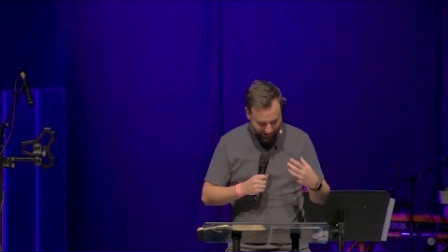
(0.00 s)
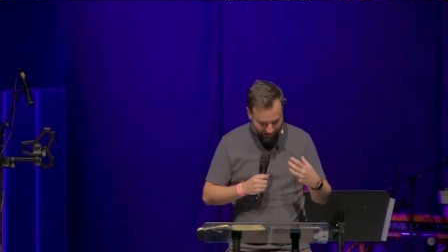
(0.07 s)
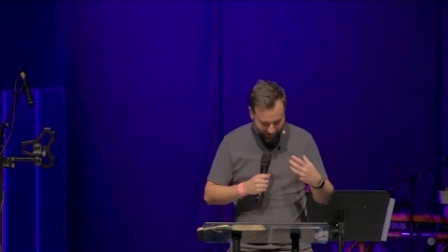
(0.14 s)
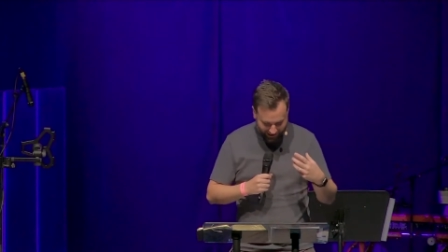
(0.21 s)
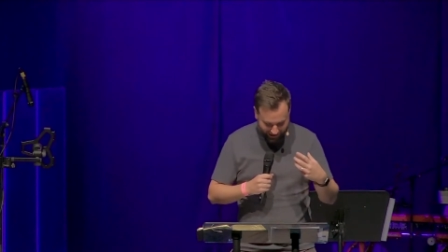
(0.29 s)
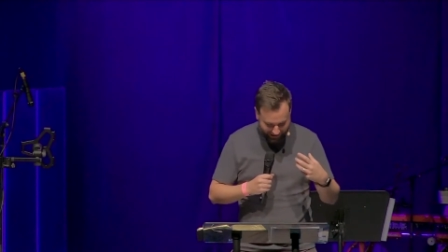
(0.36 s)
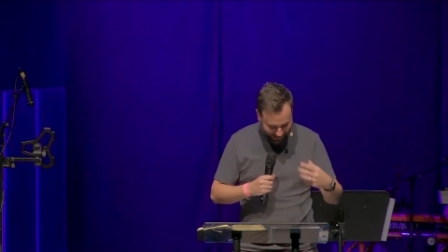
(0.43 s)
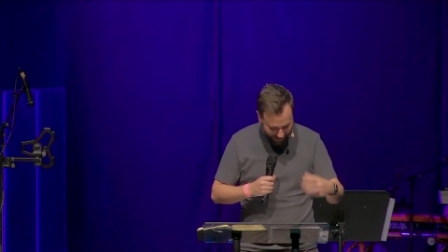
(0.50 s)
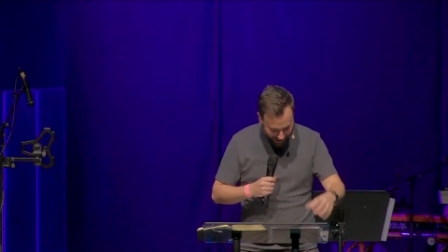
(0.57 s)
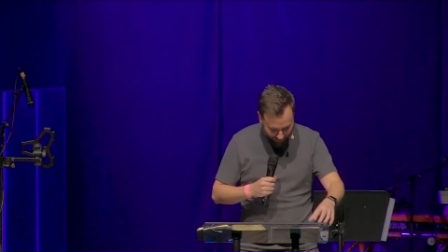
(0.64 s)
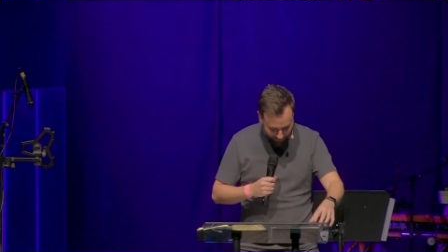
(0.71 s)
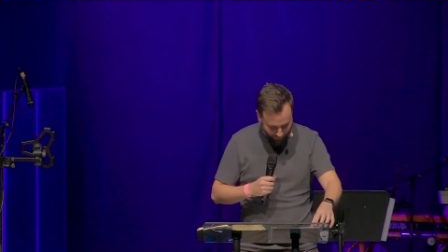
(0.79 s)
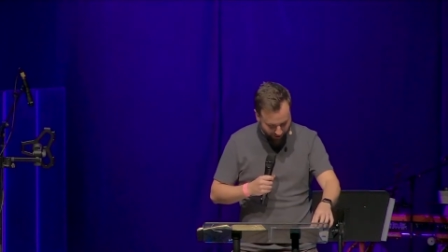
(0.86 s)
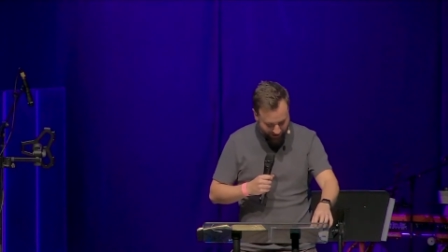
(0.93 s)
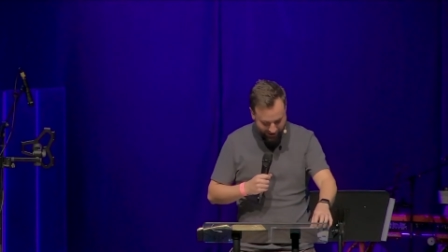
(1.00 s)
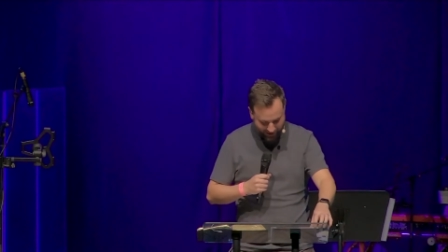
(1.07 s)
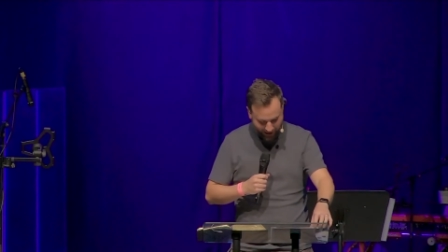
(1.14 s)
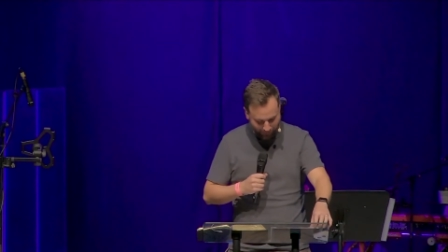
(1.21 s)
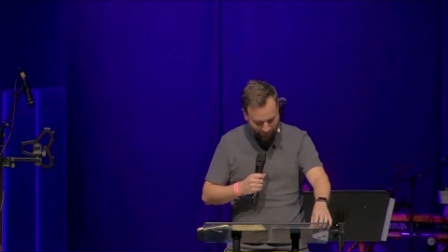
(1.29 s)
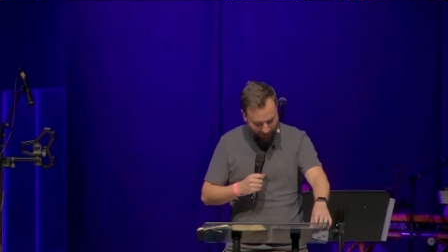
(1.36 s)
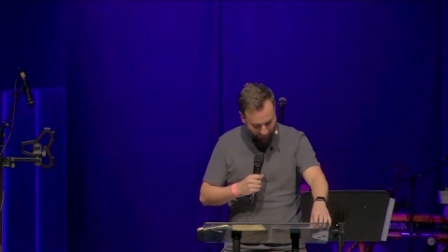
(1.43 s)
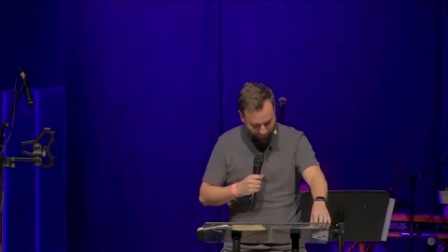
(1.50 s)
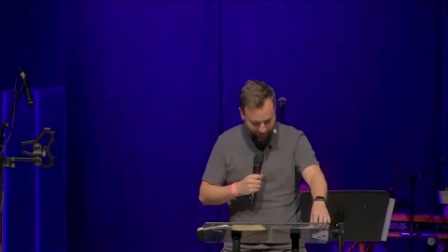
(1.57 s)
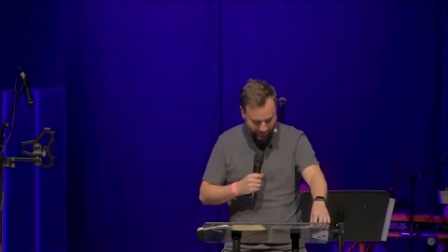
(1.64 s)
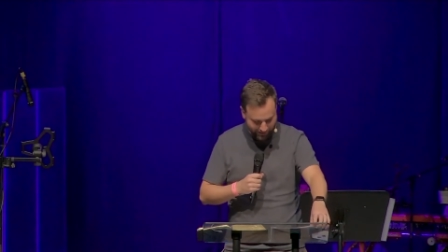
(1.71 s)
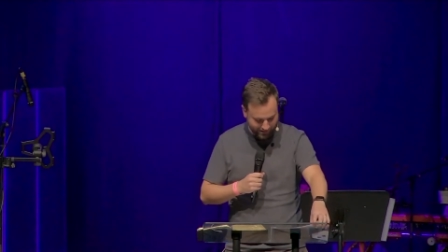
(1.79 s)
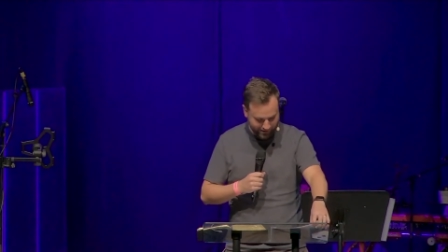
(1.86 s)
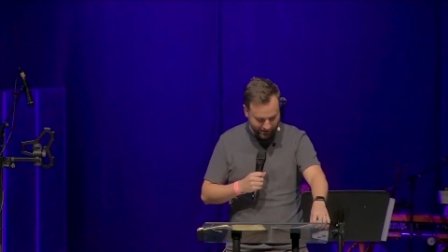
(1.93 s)
is angry about
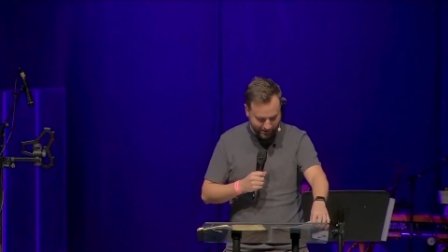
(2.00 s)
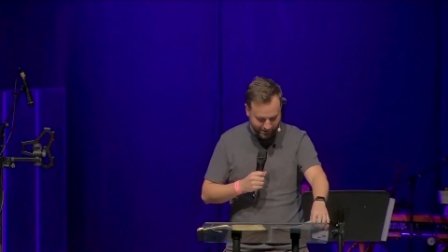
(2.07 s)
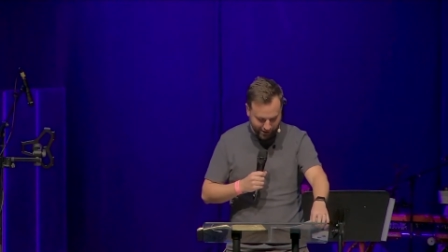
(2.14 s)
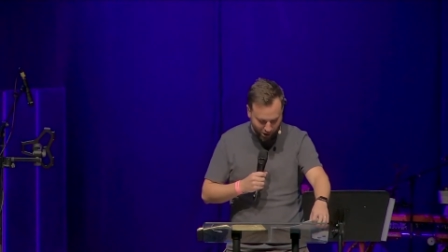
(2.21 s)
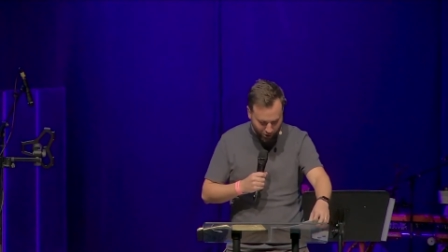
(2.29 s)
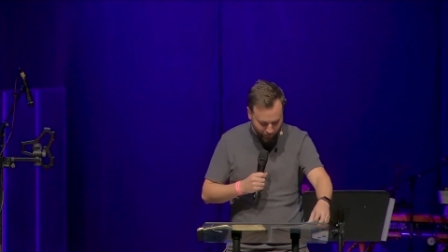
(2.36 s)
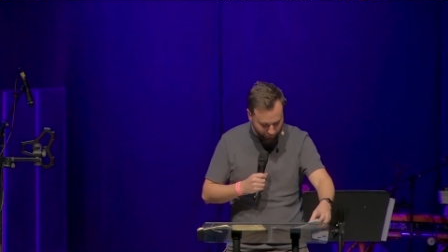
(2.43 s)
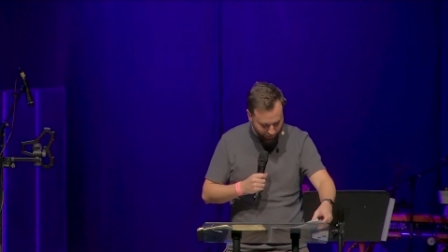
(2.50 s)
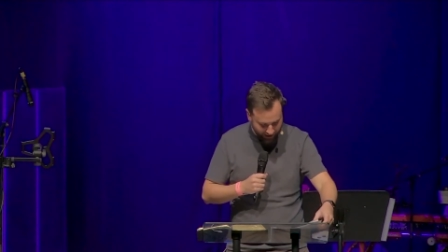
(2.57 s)
this. It's overly